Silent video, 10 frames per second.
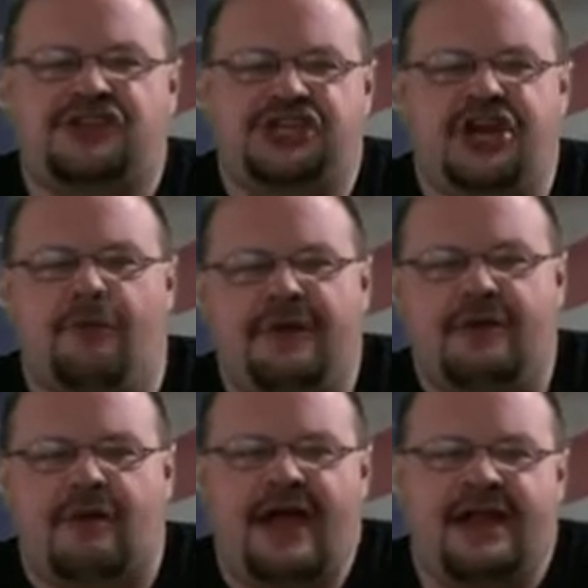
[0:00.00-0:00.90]
the
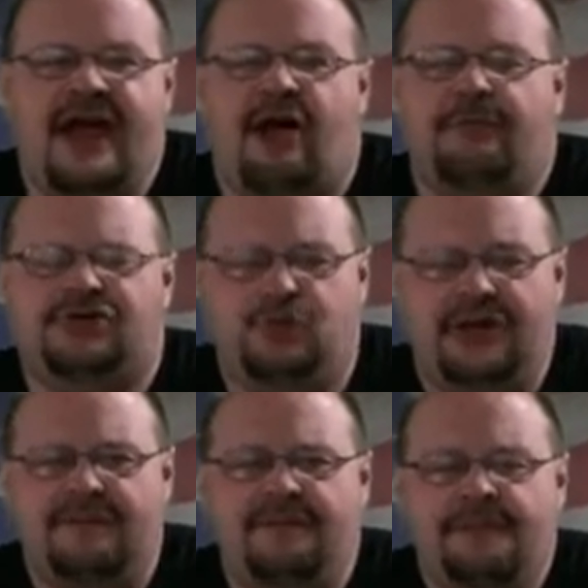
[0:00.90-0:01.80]
GOP right now
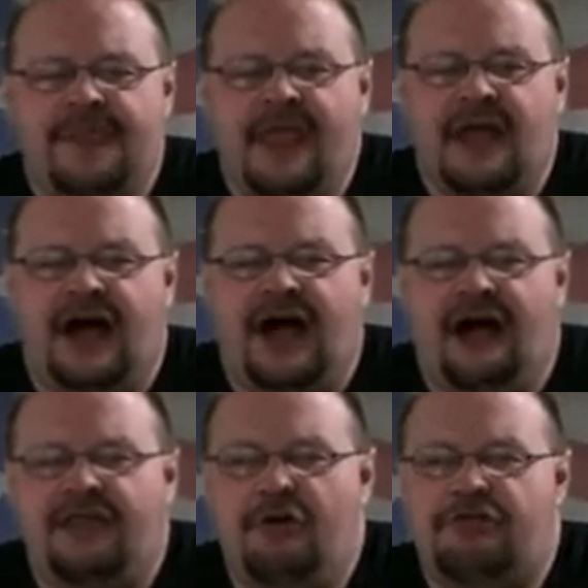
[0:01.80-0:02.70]
between
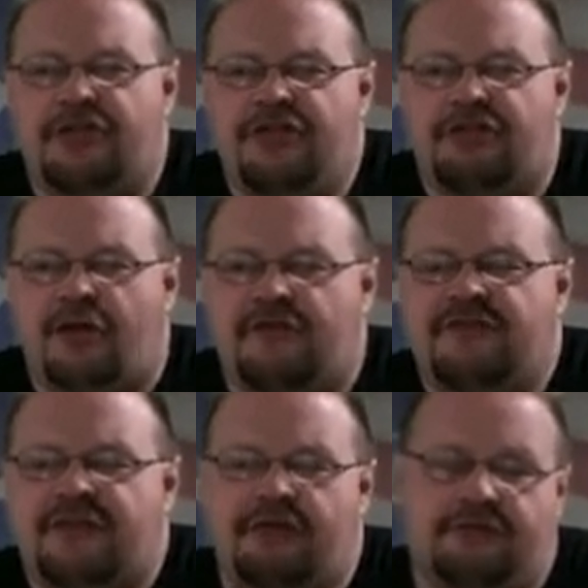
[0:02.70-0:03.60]
those
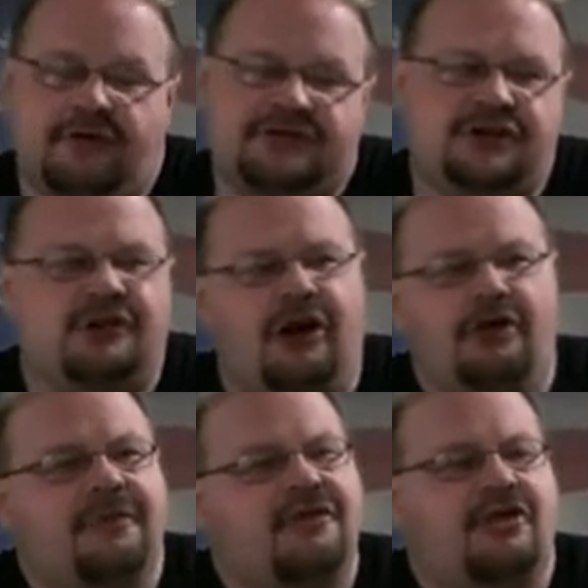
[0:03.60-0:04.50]
conservatives, I shouldn't
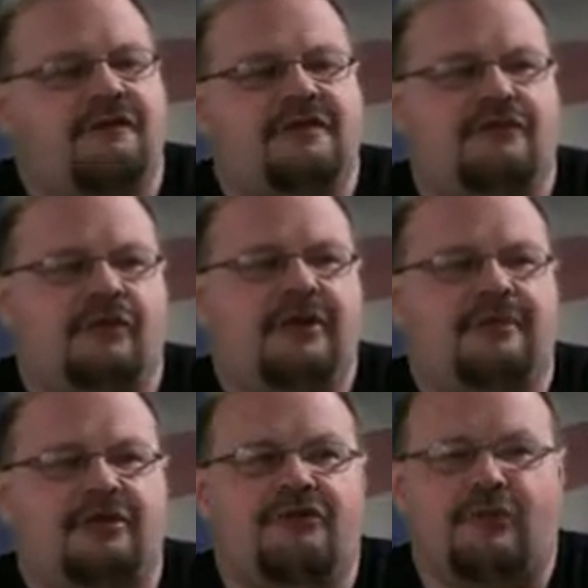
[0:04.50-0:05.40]
call them conservatives really,
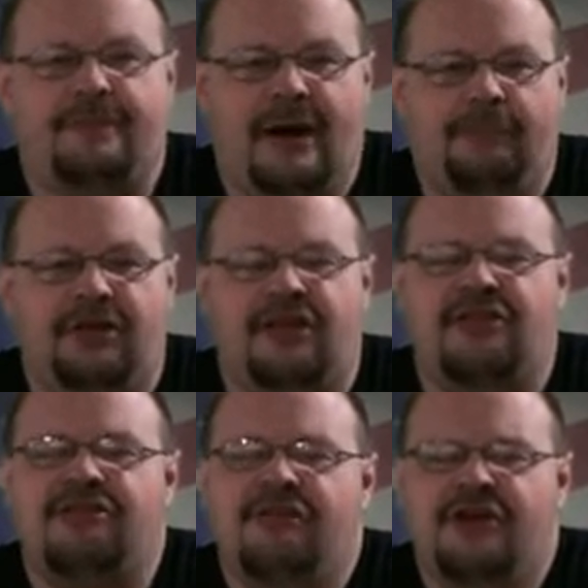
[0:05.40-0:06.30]
but those
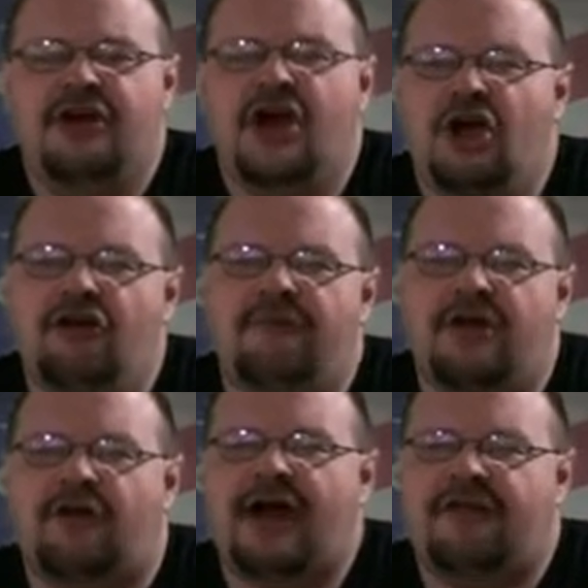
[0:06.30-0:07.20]
Republicans who have
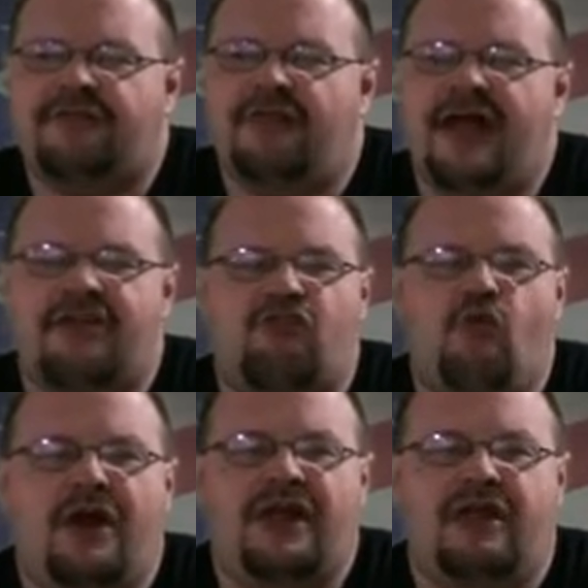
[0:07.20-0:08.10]
been around for the last
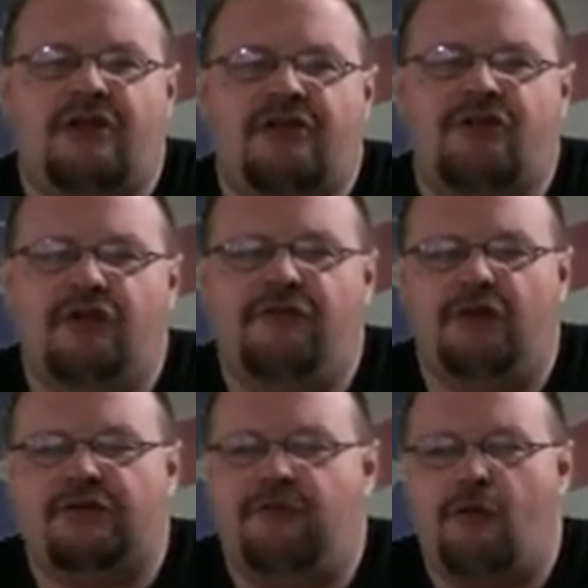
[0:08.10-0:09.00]
20 years, who
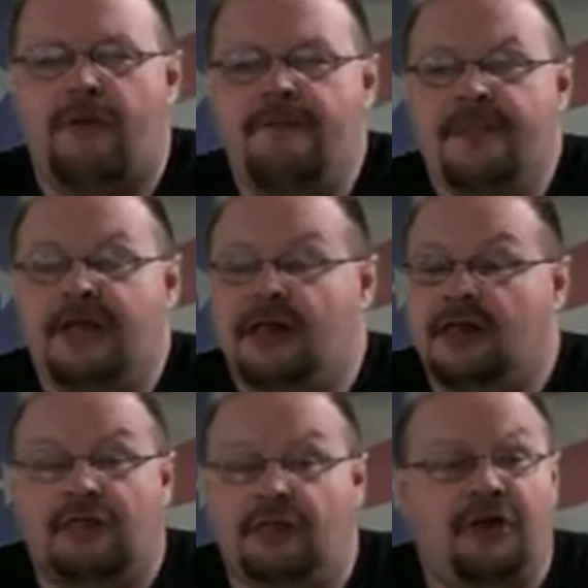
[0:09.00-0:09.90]
have looked for
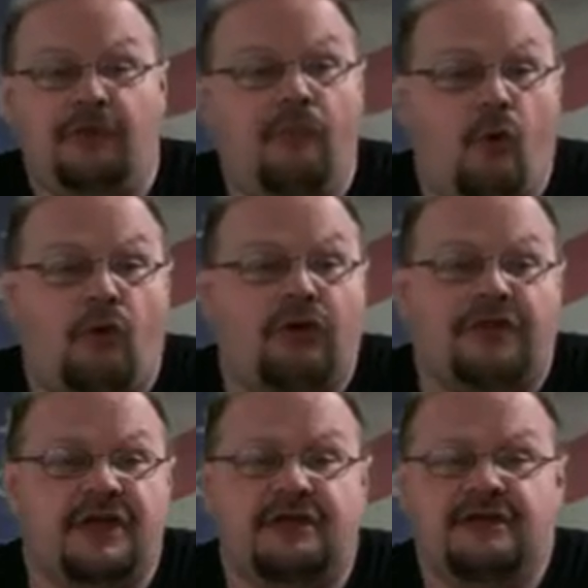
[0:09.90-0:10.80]
little
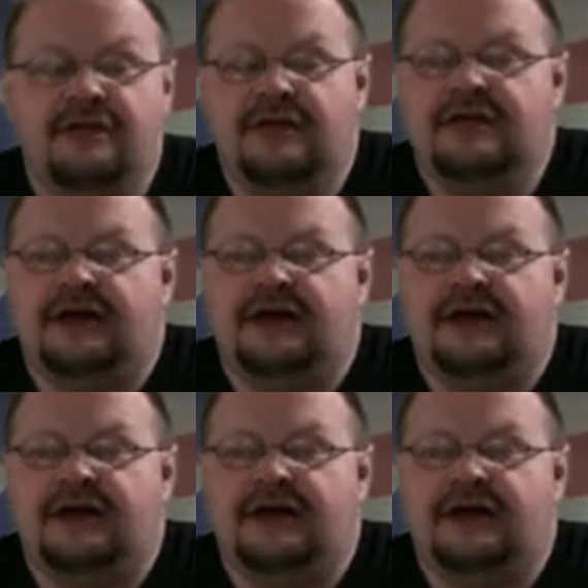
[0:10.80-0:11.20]
more than